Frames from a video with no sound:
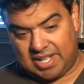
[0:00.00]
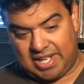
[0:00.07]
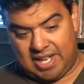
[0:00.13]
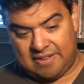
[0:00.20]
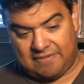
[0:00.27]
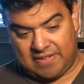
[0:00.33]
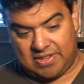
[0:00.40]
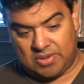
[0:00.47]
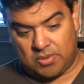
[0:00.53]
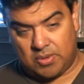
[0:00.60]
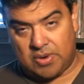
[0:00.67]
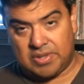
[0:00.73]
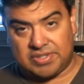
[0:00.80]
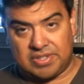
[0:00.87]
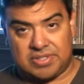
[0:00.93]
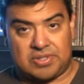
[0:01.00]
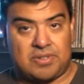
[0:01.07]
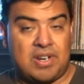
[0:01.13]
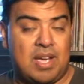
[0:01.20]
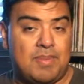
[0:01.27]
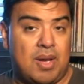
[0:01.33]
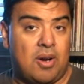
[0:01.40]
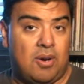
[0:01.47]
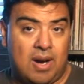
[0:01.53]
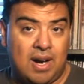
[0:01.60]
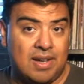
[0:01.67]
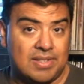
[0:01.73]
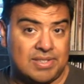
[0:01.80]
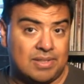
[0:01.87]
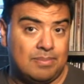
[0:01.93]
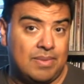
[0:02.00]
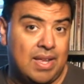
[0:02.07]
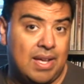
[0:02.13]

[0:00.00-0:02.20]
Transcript: I can't find the words to describe how awesome